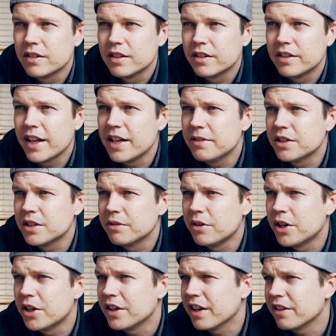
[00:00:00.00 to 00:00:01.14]
Dave
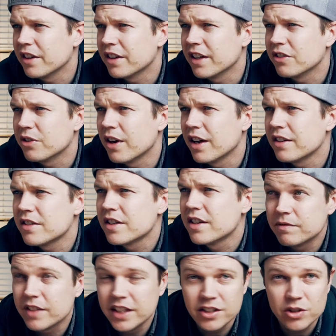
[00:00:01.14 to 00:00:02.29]
Severn, I think that's right.
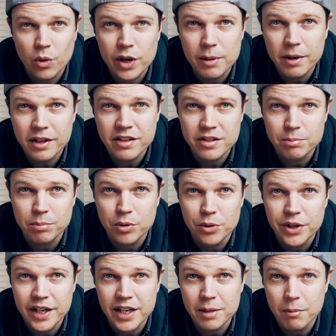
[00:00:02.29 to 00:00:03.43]
He's talking about this Blue
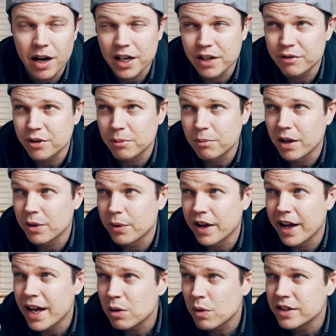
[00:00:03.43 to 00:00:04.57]
Yeti microphone, by the way. I
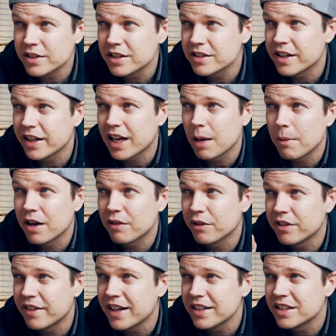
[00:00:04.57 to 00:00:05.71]
had one since they came out.
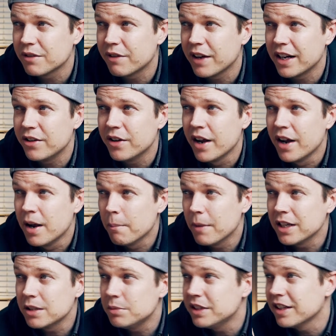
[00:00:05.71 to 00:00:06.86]
Fantastic value.
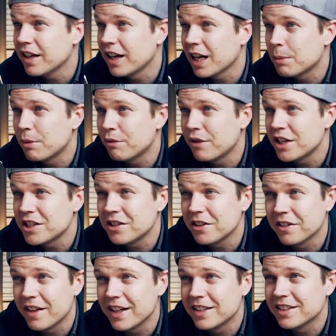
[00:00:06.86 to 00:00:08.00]
Makes me sound like a professional, and
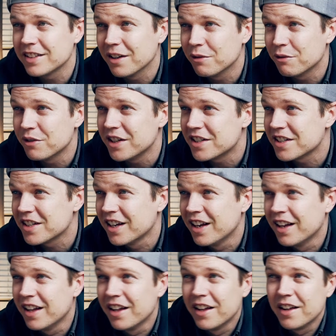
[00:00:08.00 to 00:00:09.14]
that's a feat.
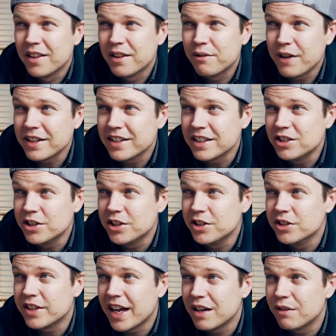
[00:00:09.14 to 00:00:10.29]
The fact that you can
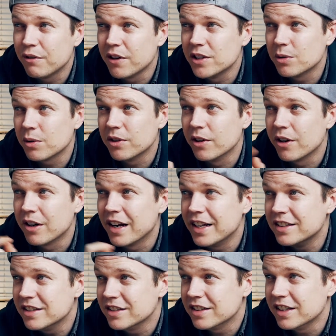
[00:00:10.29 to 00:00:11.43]
use headphones with no
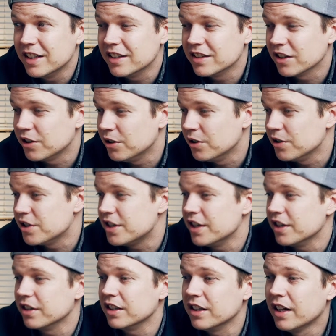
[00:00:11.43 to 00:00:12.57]
latency is a huge
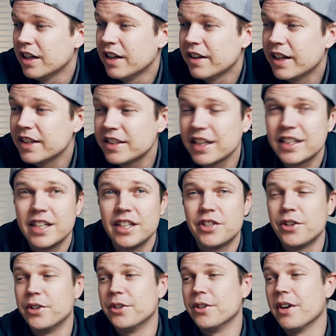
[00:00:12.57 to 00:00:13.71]
deal. That's actually
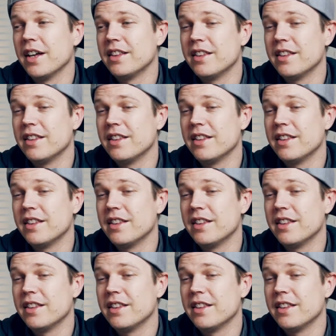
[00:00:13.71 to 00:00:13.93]
true, right?